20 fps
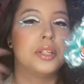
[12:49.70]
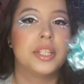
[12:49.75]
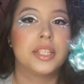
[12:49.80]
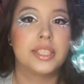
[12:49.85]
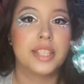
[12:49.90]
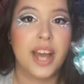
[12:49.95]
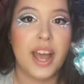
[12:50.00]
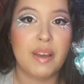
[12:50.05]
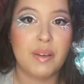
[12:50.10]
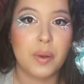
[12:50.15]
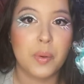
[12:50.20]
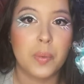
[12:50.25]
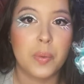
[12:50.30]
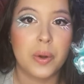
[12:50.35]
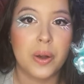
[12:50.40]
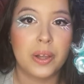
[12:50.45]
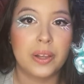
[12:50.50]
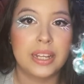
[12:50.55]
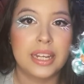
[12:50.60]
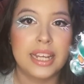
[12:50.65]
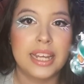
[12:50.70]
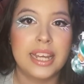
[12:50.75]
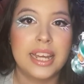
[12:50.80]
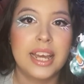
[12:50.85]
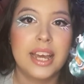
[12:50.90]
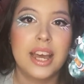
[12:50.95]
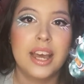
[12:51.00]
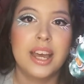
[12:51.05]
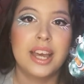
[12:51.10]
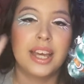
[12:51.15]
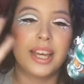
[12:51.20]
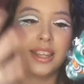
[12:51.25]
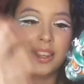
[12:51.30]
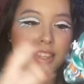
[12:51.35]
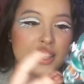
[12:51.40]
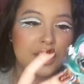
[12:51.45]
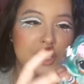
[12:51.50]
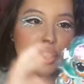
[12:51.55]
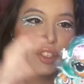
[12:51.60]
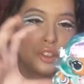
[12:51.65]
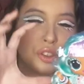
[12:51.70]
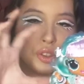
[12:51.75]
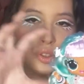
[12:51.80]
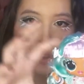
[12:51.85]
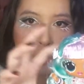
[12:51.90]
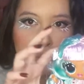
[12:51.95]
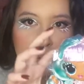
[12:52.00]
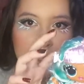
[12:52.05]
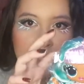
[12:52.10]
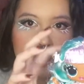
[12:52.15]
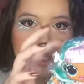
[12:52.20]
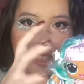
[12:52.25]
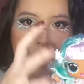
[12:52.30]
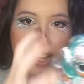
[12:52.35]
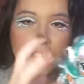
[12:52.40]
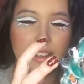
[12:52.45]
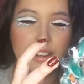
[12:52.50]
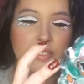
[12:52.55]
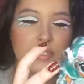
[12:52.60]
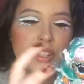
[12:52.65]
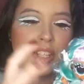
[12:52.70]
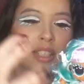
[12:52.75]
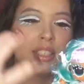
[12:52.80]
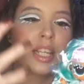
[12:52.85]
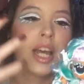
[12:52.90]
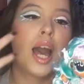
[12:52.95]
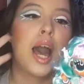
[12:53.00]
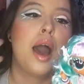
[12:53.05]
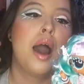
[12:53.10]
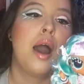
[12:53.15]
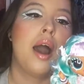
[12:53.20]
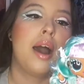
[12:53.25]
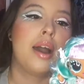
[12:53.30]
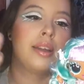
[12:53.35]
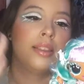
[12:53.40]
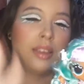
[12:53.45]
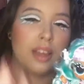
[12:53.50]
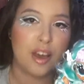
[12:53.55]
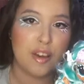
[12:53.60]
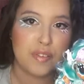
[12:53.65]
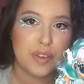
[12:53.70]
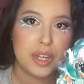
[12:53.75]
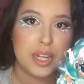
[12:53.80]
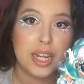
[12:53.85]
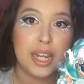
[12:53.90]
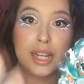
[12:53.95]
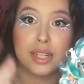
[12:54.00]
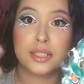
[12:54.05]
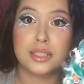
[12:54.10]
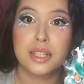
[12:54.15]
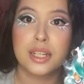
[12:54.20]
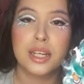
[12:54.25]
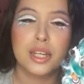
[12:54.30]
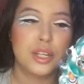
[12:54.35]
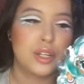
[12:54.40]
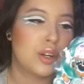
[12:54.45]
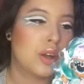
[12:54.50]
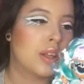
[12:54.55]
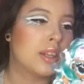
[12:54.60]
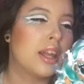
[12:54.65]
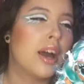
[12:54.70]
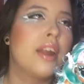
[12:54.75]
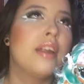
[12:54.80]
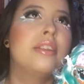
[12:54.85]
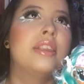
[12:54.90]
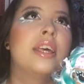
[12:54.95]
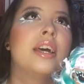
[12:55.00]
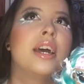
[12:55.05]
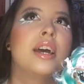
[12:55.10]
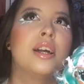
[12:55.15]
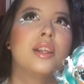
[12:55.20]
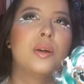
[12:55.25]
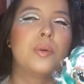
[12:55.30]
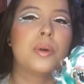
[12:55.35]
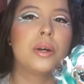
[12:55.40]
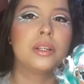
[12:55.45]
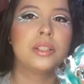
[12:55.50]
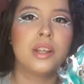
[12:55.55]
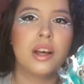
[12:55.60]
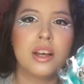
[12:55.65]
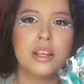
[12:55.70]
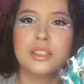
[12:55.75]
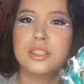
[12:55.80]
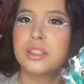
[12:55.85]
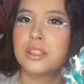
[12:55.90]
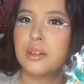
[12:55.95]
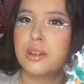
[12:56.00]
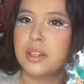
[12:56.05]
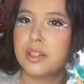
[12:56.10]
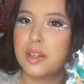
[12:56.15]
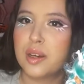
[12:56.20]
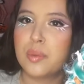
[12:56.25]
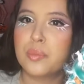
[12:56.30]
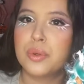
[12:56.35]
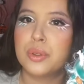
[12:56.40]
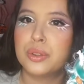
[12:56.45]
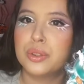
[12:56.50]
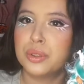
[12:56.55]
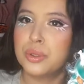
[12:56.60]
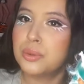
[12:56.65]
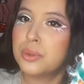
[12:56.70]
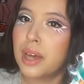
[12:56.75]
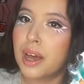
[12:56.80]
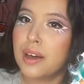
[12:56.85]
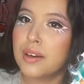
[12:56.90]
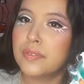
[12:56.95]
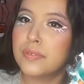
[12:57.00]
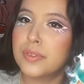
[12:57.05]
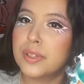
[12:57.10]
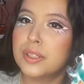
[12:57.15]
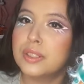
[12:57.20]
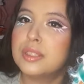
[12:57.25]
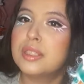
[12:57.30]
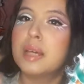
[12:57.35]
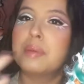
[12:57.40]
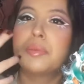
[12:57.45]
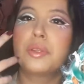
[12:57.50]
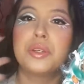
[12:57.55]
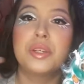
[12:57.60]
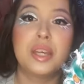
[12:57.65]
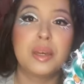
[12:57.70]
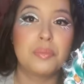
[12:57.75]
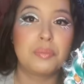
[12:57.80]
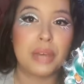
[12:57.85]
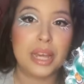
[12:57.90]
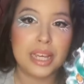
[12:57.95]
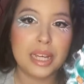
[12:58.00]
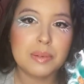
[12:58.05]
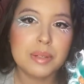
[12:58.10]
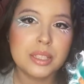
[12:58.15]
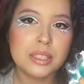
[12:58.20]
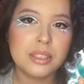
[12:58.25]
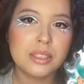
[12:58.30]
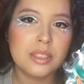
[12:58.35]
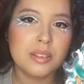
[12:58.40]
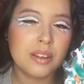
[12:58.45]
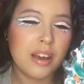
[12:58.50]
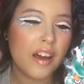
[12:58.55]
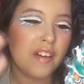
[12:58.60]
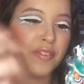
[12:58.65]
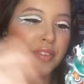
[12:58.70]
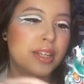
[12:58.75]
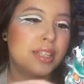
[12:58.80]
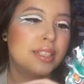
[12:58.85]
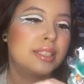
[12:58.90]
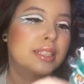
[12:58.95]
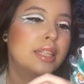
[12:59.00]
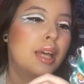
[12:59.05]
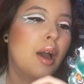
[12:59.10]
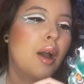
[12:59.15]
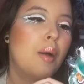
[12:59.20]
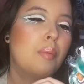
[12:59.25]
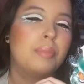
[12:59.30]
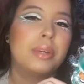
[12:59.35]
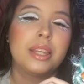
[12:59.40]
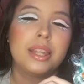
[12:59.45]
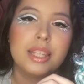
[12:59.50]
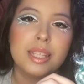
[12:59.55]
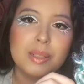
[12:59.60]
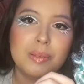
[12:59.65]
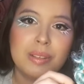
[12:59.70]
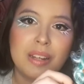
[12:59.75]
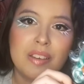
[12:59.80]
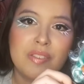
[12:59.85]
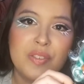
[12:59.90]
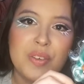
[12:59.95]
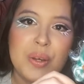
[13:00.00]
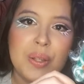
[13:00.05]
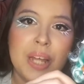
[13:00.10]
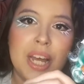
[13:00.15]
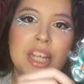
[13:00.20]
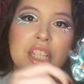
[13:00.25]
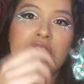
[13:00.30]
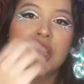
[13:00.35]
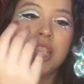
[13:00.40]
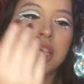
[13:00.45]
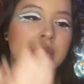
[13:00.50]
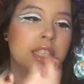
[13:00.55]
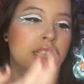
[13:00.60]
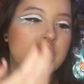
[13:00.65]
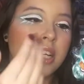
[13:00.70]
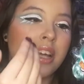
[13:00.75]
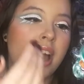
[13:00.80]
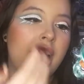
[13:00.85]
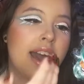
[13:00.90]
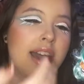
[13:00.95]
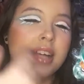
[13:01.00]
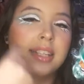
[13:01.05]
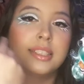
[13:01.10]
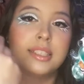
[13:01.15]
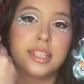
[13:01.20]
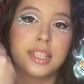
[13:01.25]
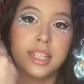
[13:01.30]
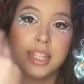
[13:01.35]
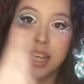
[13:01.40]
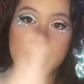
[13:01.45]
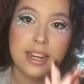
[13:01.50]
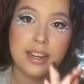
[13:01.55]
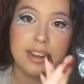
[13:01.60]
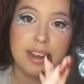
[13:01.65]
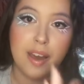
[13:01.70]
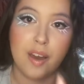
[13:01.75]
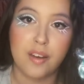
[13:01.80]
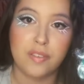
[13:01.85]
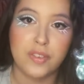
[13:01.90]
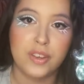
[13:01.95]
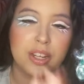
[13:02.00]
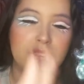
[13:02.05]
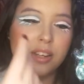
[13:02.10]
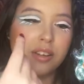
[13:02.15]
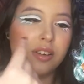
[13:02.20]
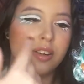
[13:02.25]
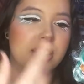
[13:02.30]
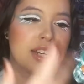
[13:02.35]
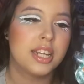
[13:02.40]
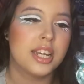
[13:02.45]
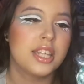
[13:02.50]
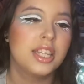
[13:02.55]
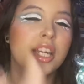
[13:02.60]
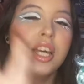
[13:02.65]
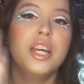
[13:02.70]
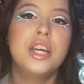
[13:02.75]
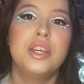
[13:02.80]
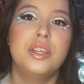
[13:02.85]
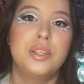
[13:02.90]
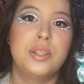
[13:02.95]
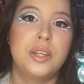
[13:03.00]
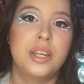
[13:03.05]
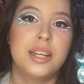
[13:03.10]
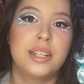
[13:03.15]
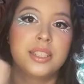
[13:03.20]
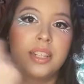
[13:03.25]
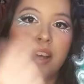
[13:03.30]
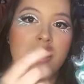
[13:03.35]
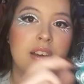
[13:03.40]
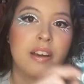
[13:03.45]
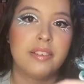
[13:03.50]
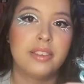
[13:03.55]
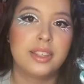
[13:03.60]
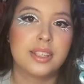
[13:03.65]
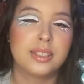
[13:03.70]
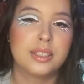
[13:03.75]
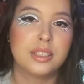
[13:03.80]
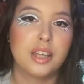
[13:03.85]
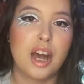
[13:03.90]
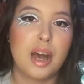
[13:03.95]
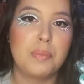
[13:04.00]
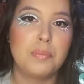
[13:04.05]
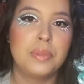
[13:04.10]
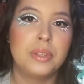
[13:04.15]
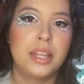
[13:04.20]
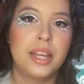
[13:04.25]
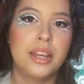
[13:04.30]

they're this high of quality in this short canvas. I love it. And you know, a lot of the LOL dolls don't come with two outfits. I mean, you can make them into two outfits, but this one, I feel like she literally has a hidden outfit underneath. You can take out this top